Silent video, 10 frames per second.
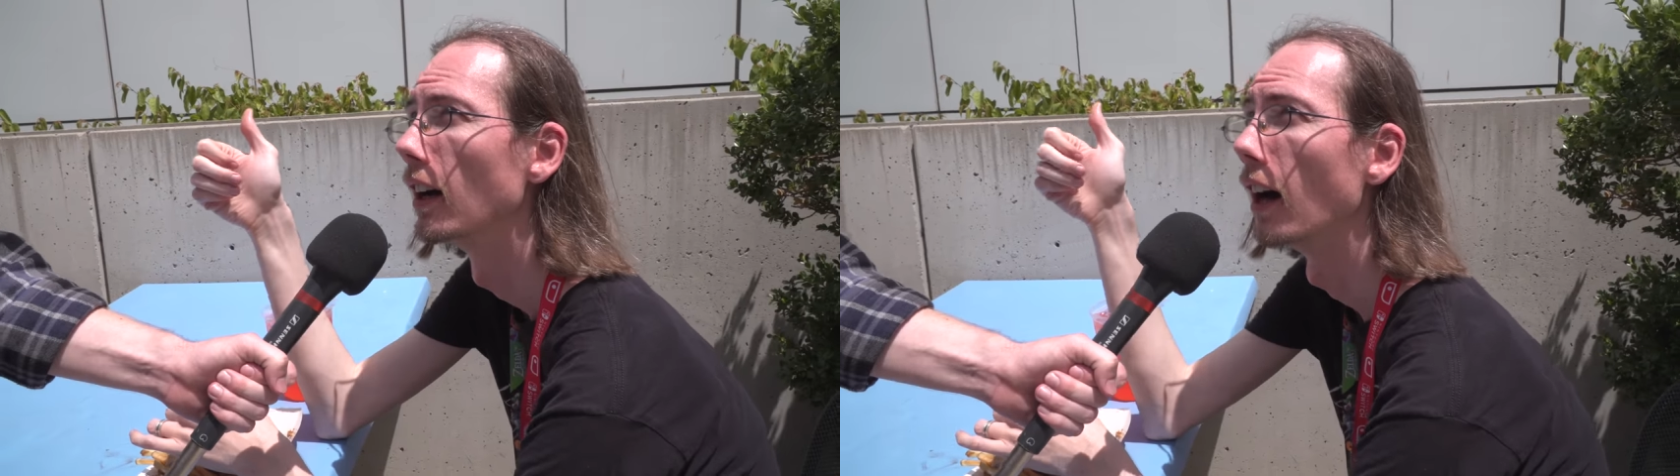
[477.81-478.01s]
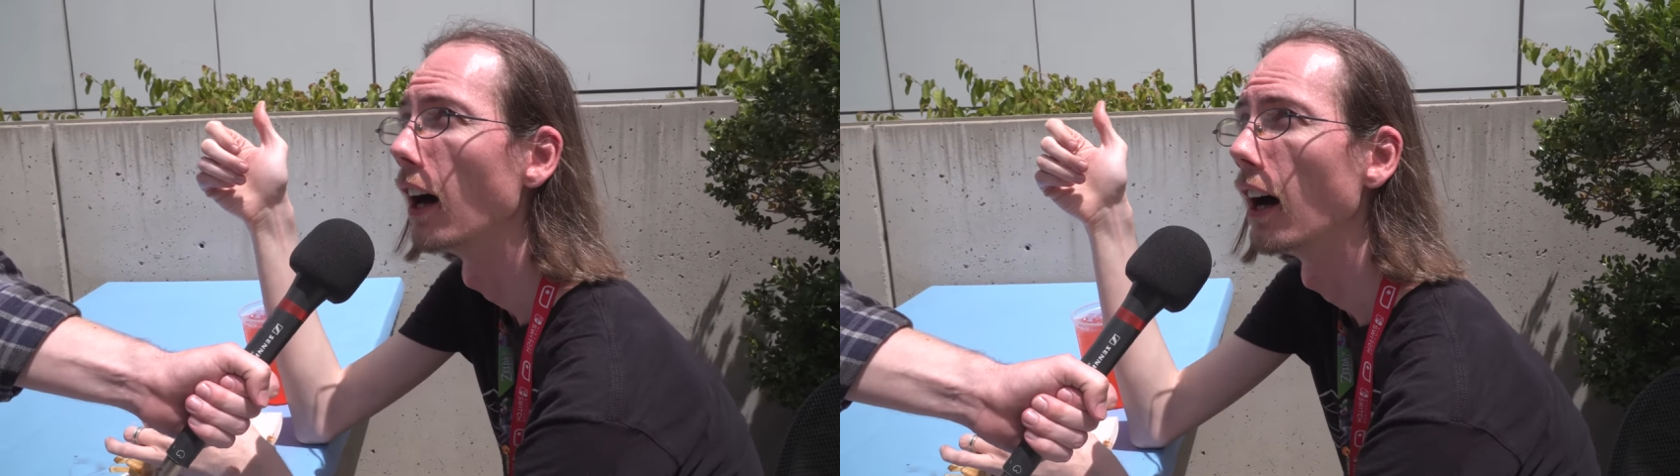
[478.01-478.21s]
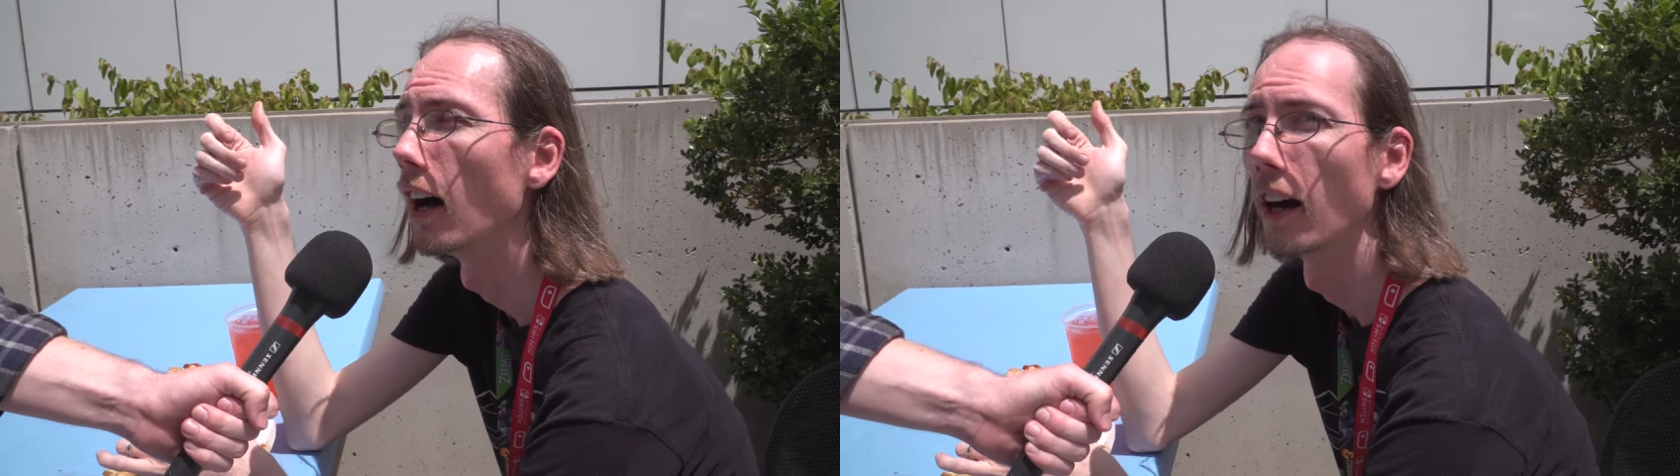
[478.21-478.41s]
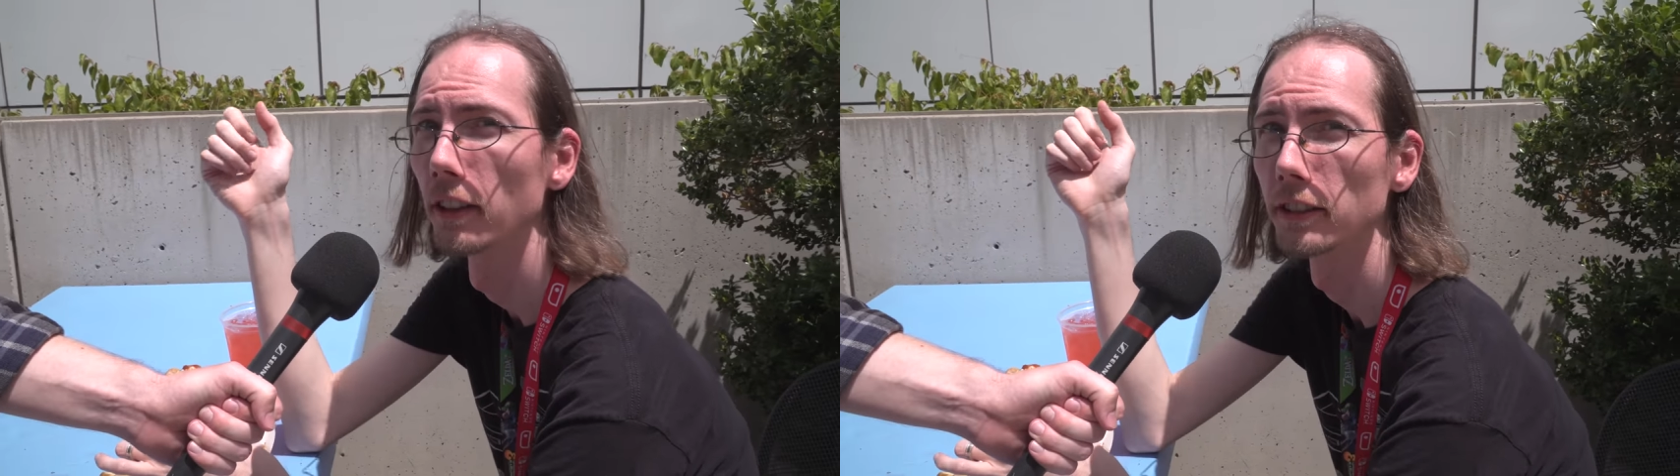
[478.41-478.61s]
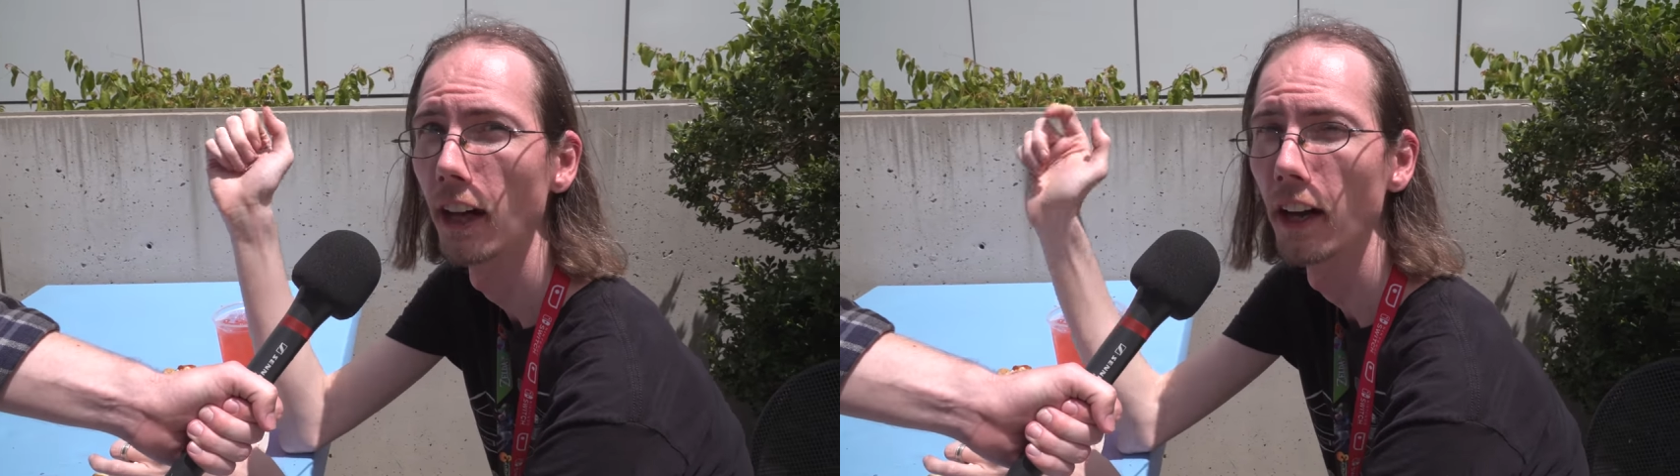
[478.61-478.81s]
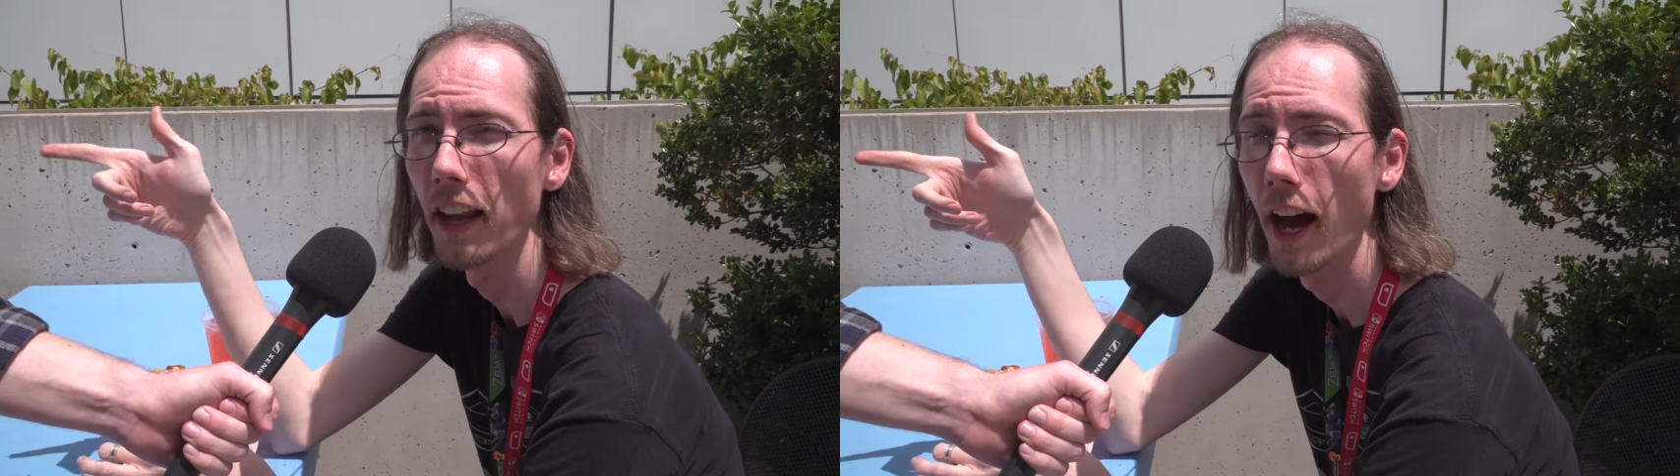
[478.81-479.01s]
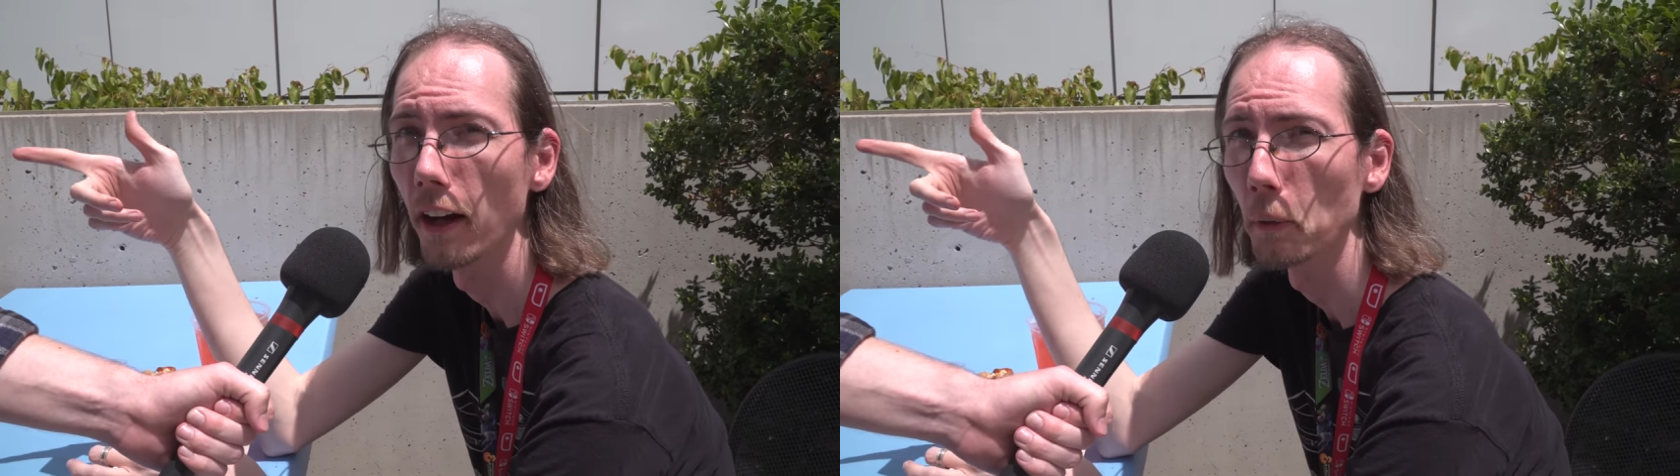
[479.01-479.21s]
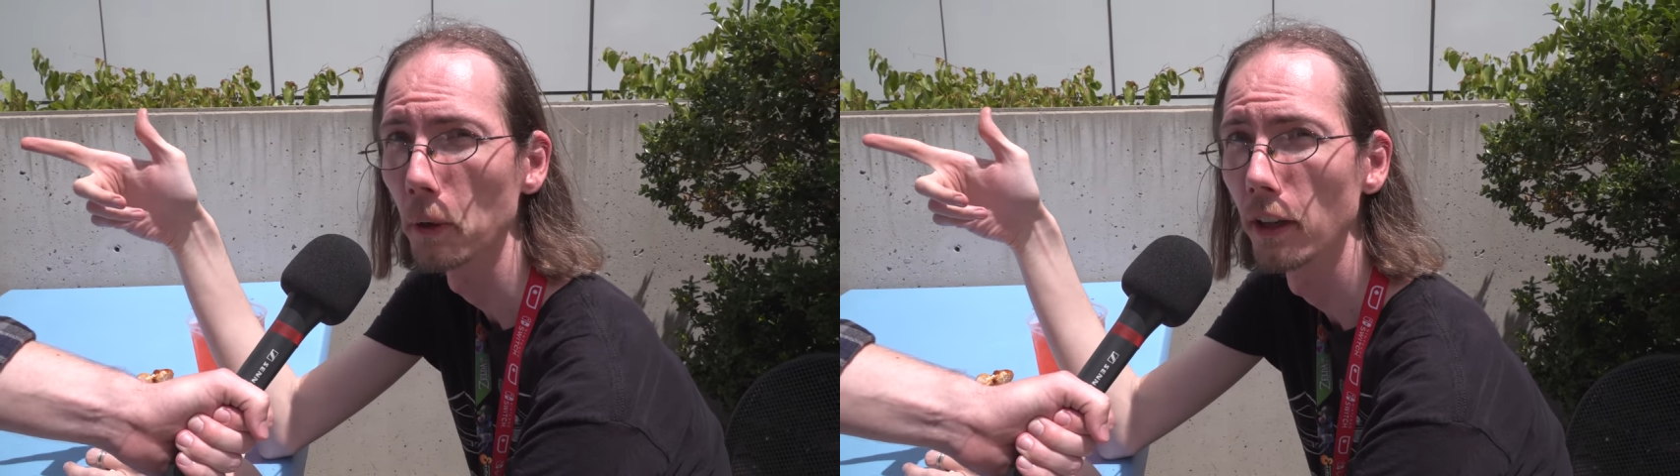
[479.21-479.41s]
uh, saw the
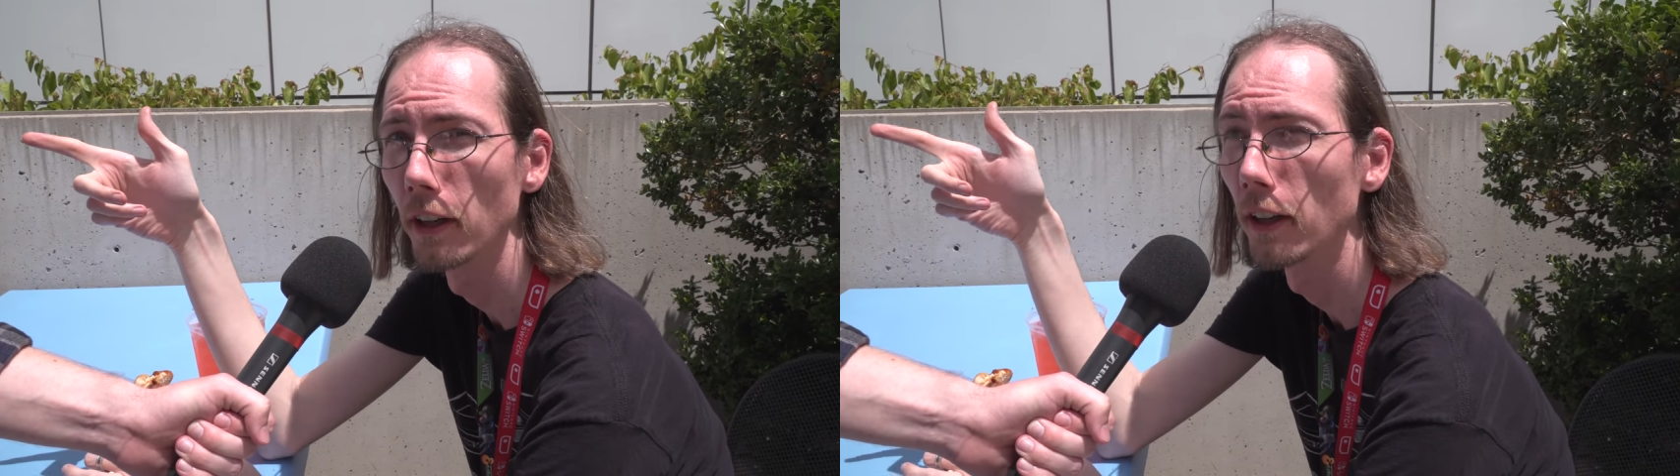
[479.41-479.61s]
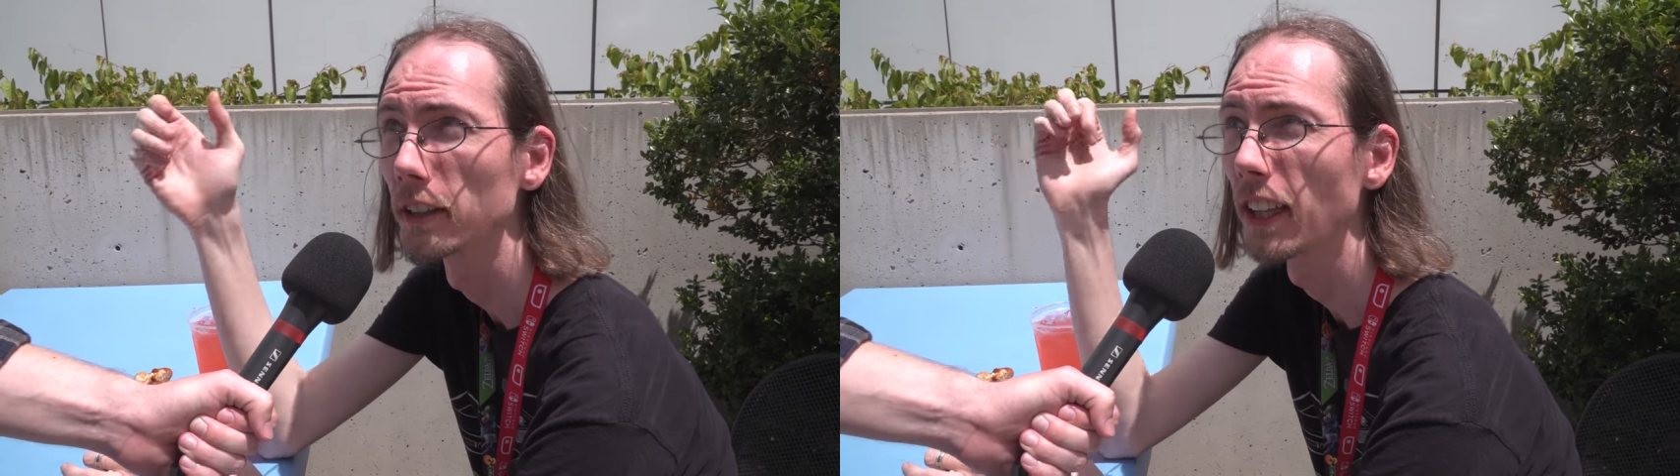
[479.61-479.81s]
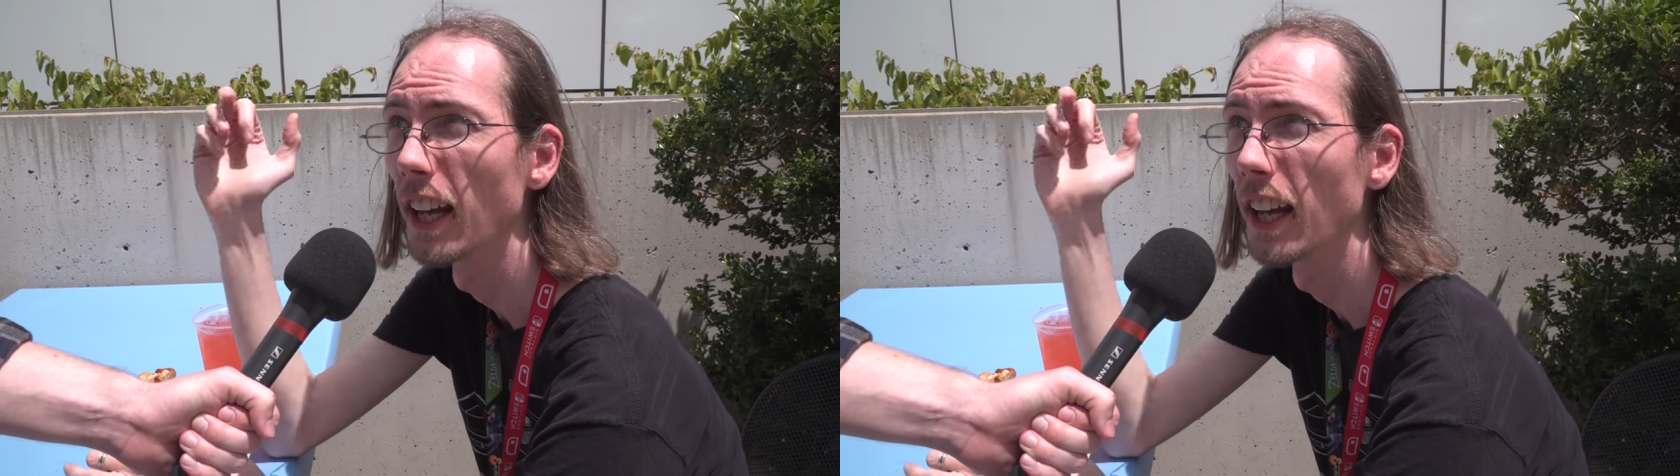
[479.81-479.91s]
Outer Worlds,